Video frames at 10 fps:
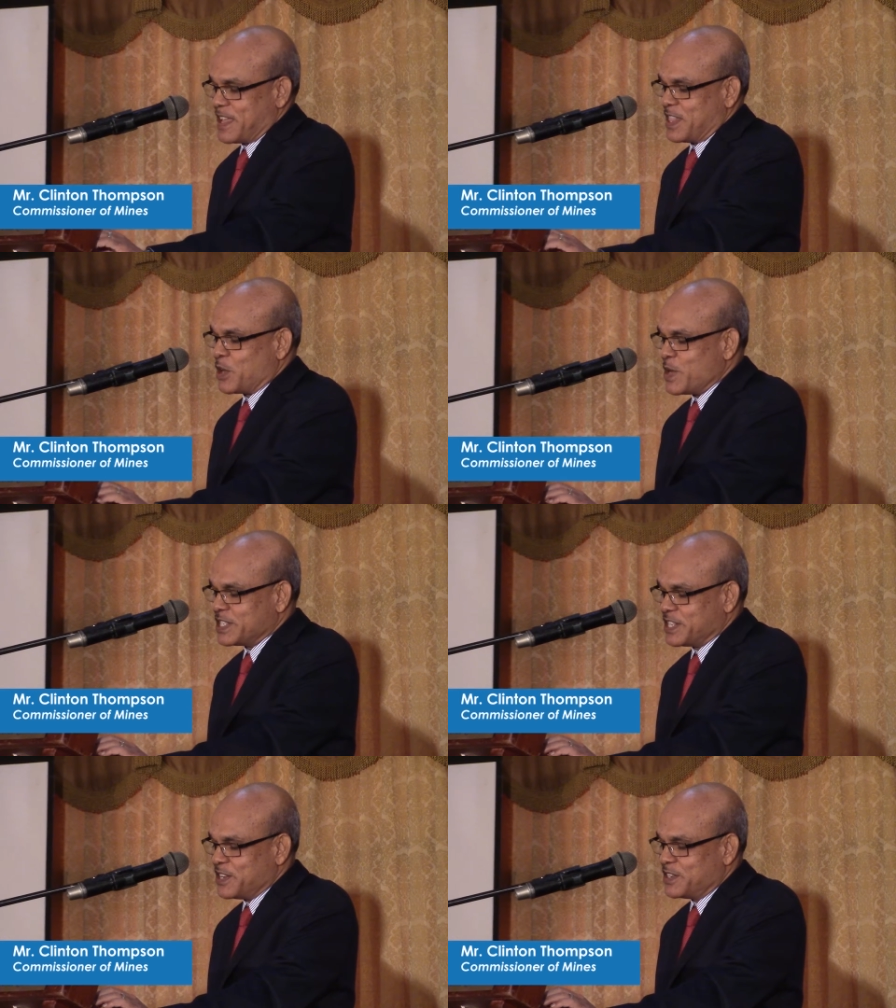the
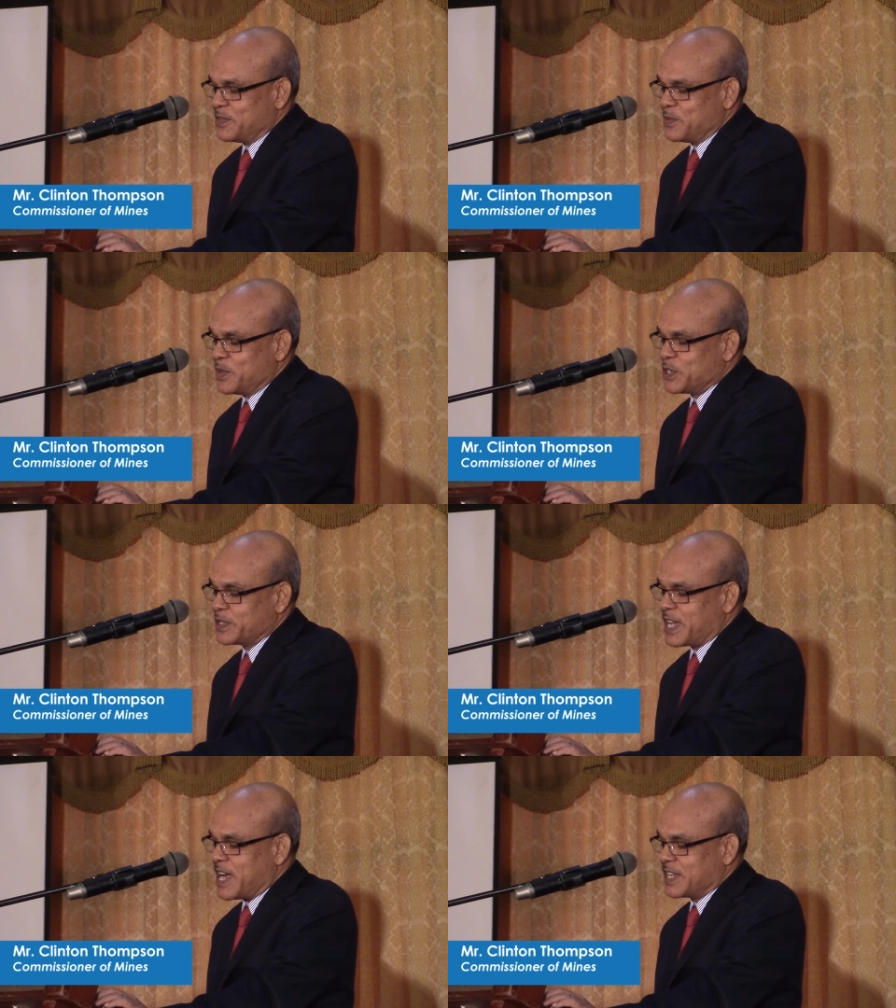question which
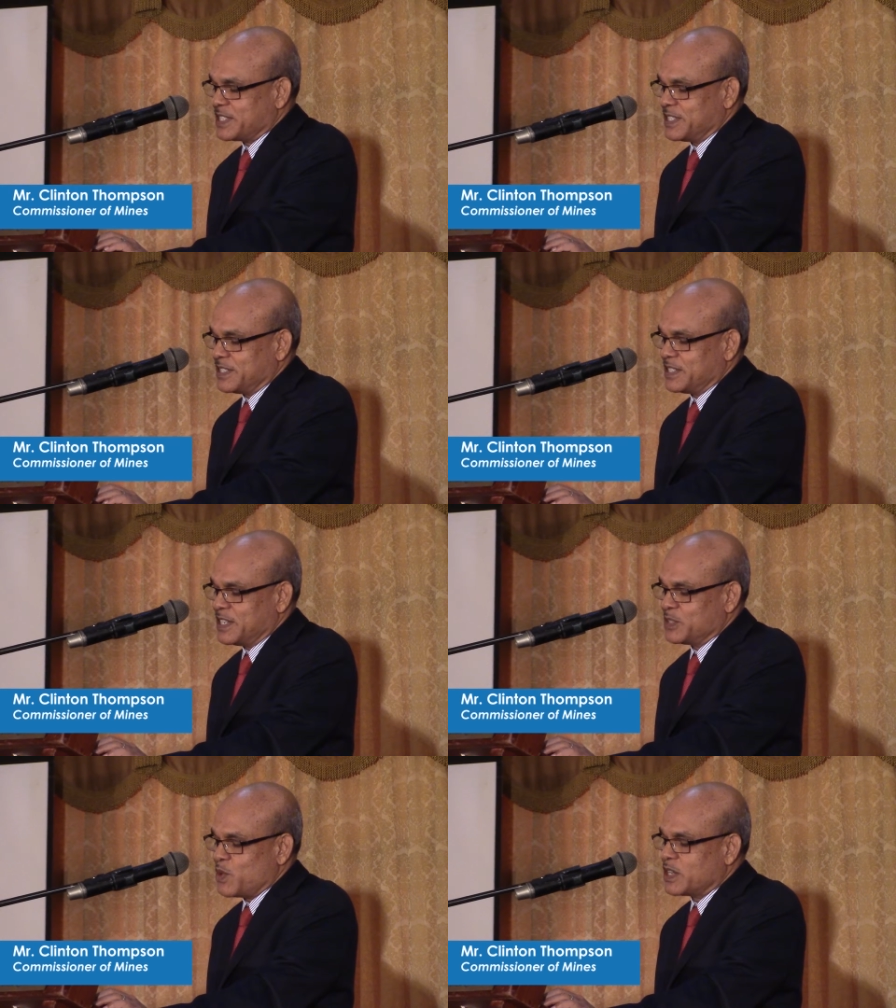was asked
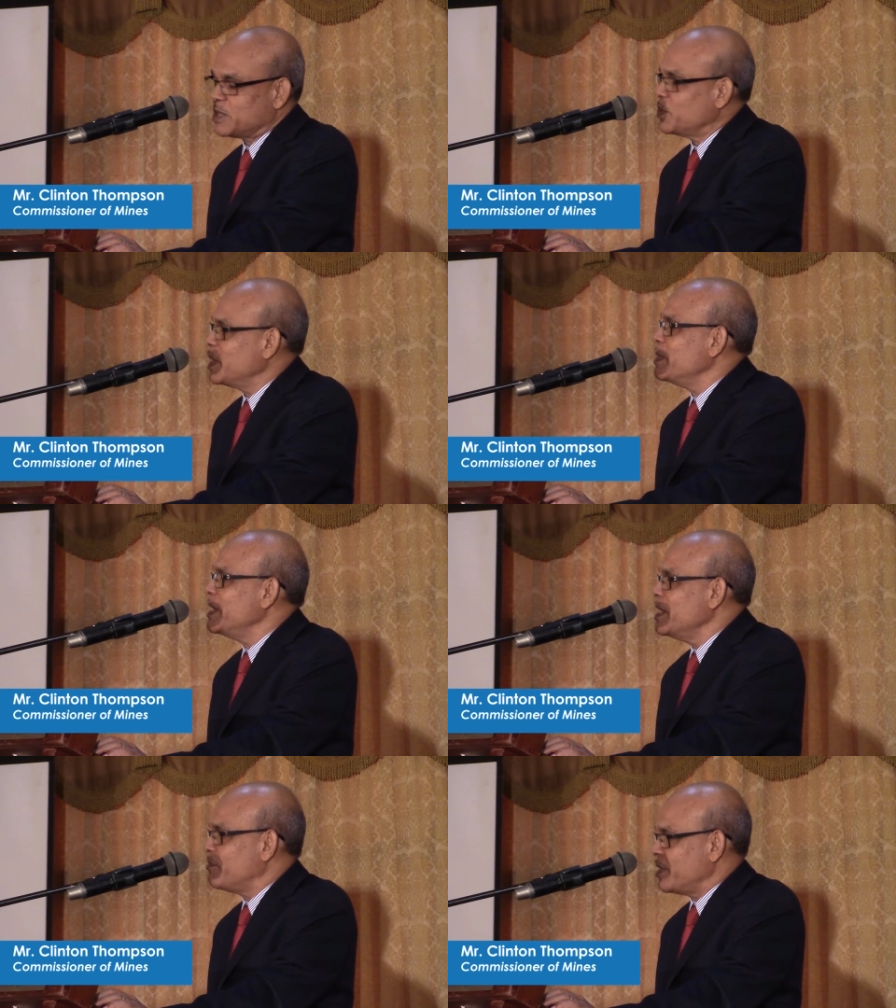is what will be
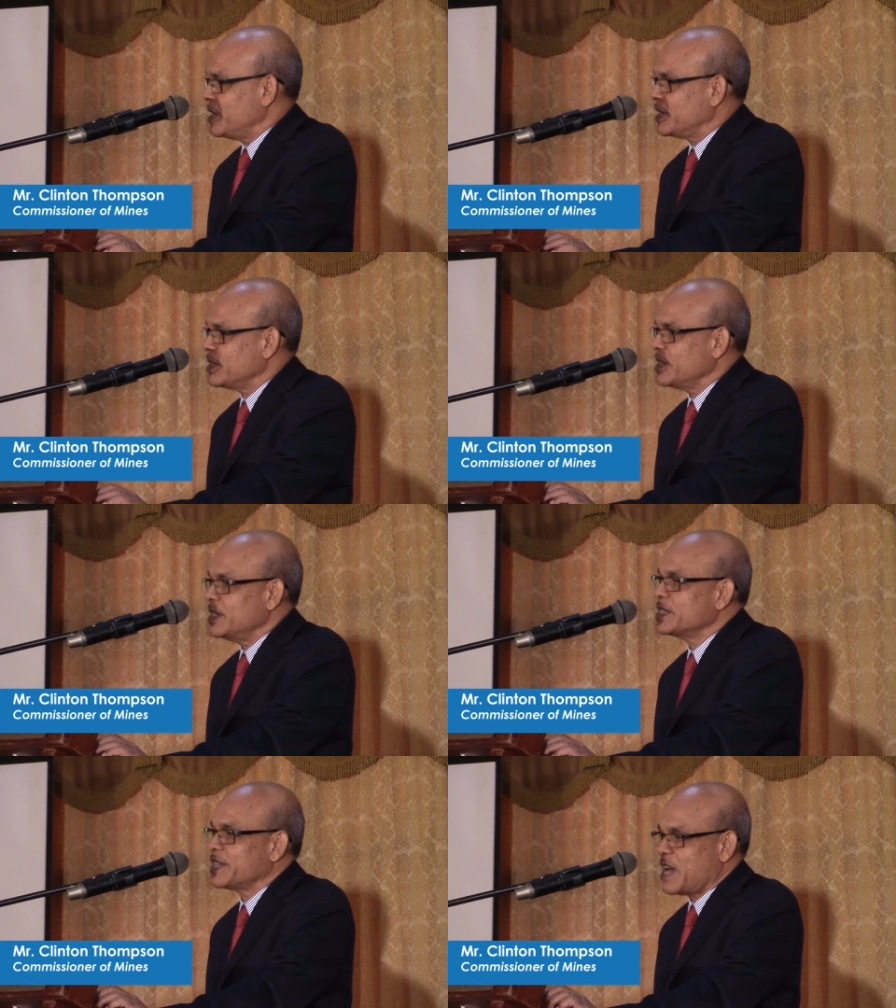different
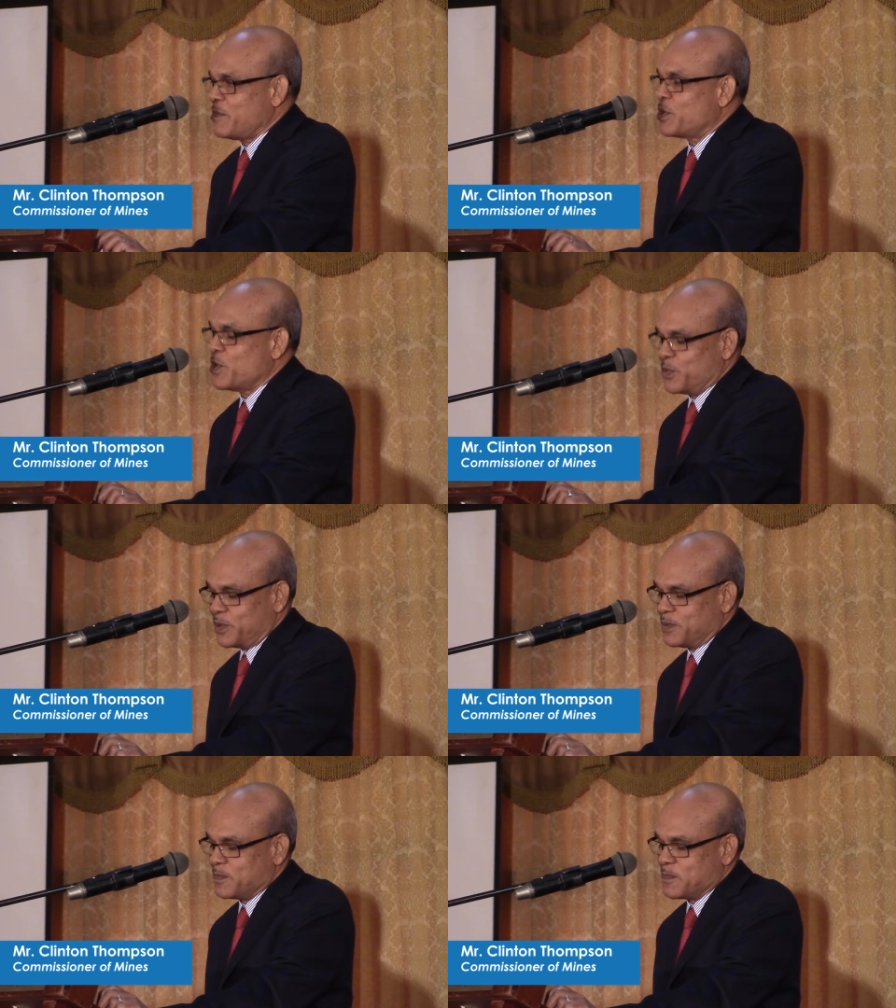this time around.
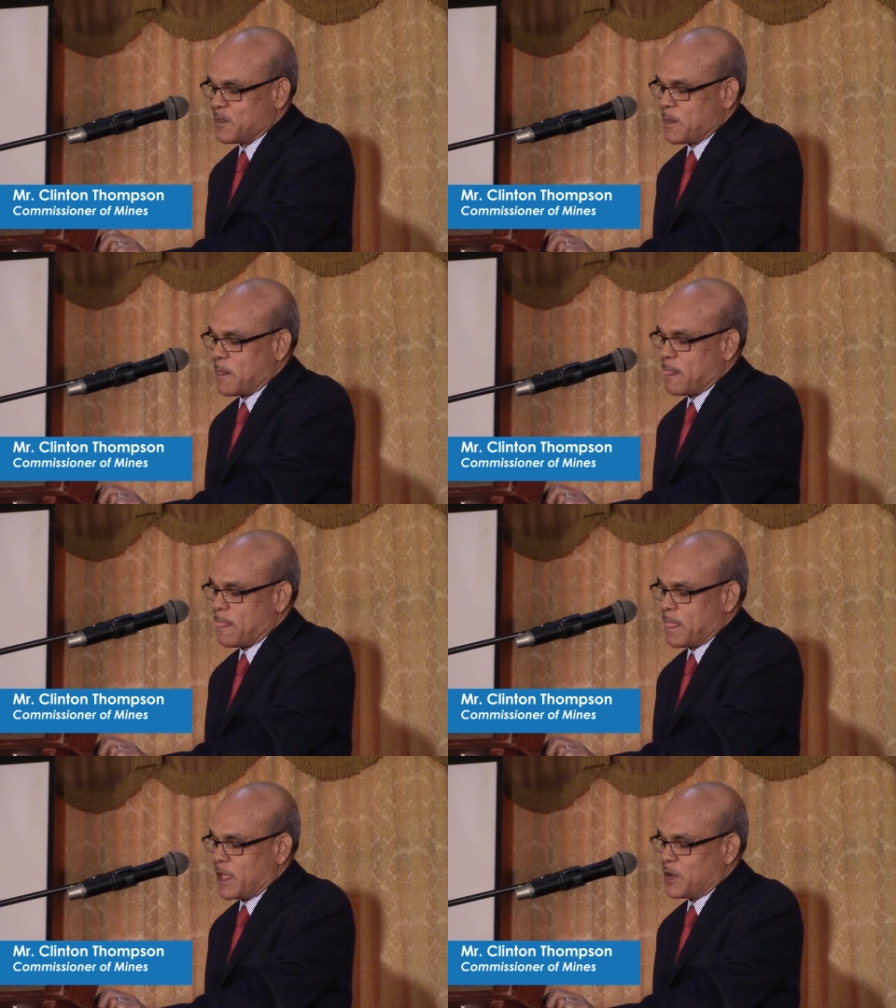
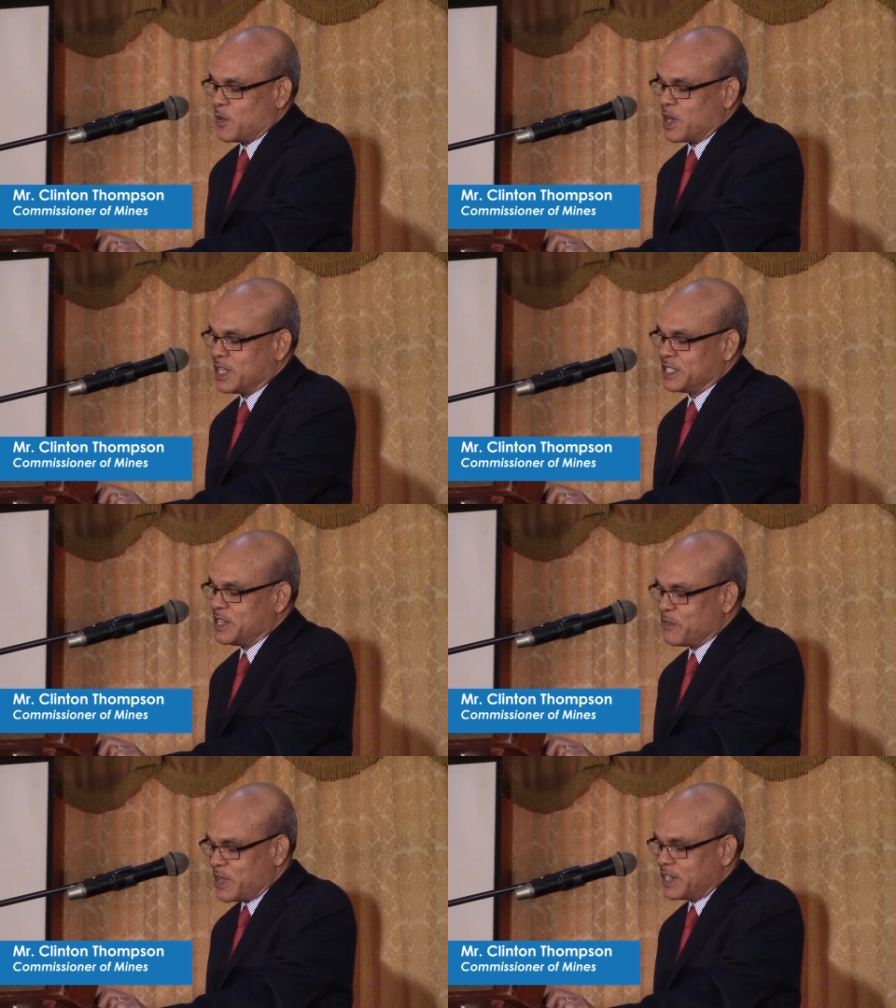What is
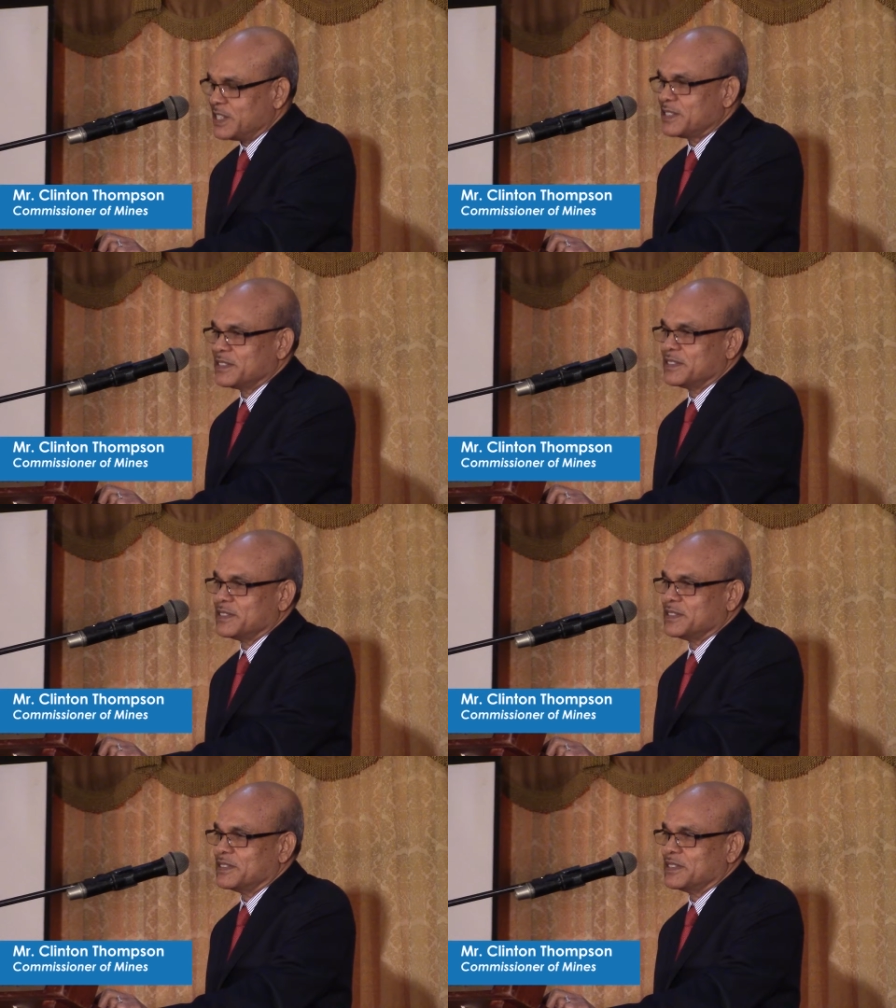different
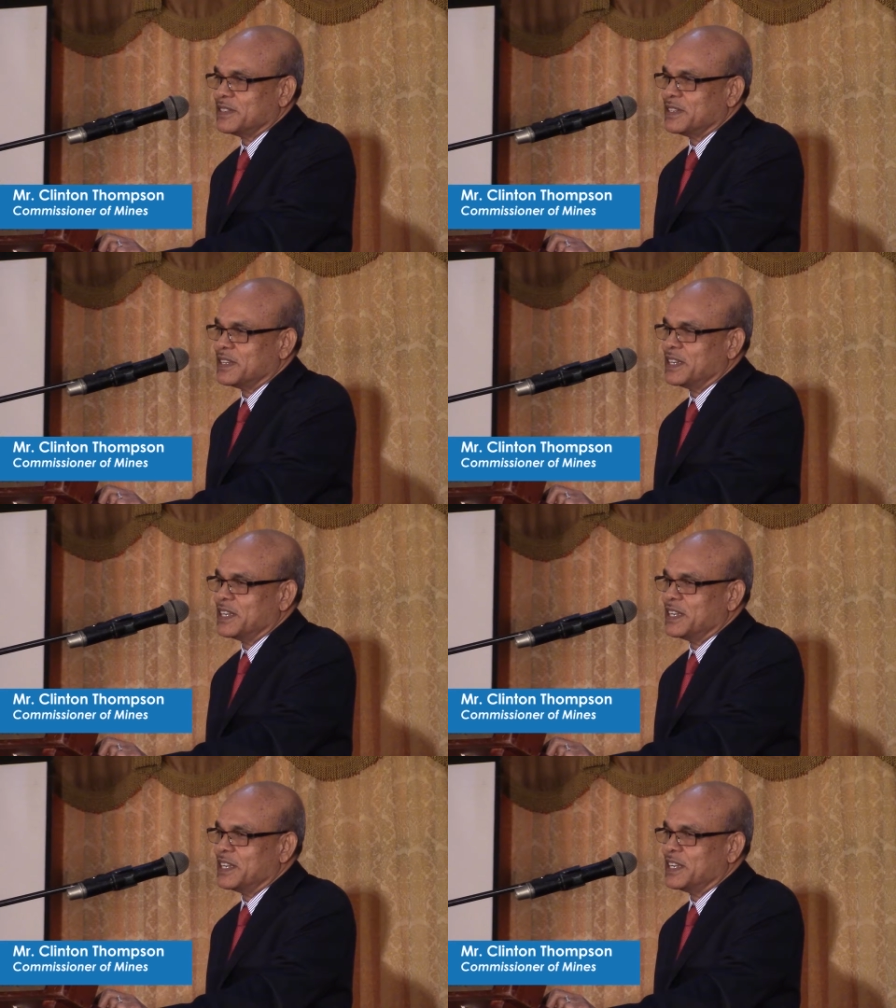
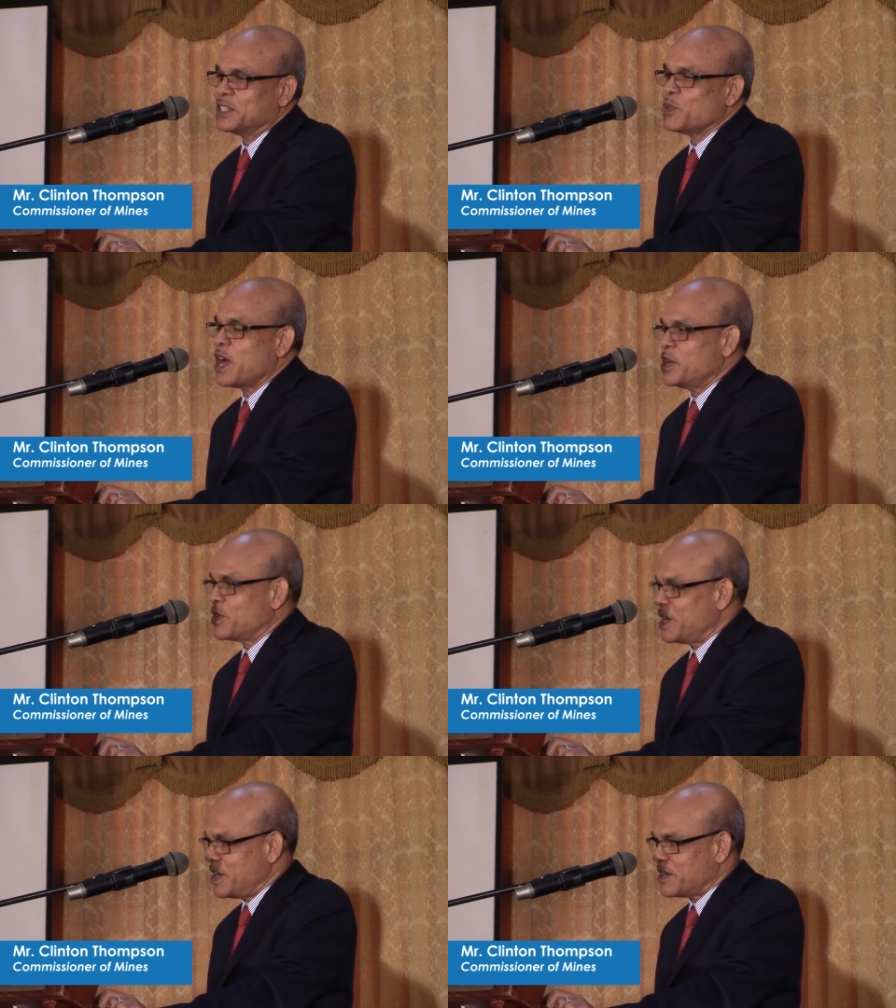is why
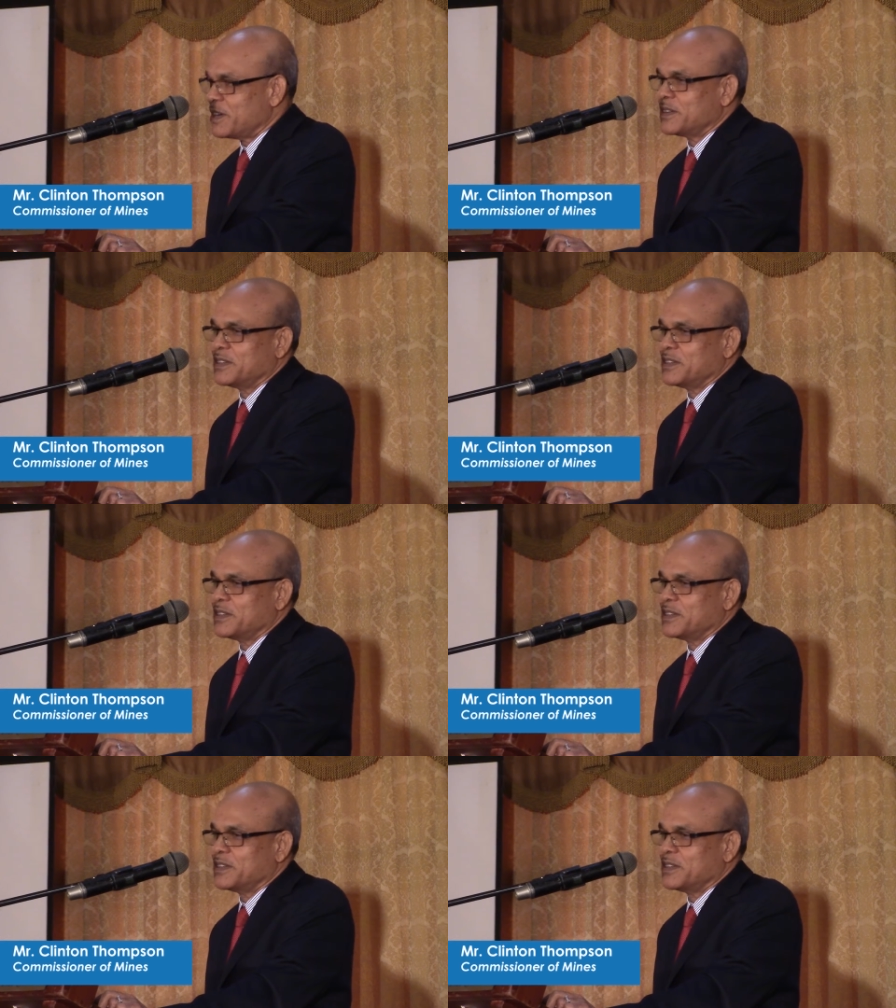you're here.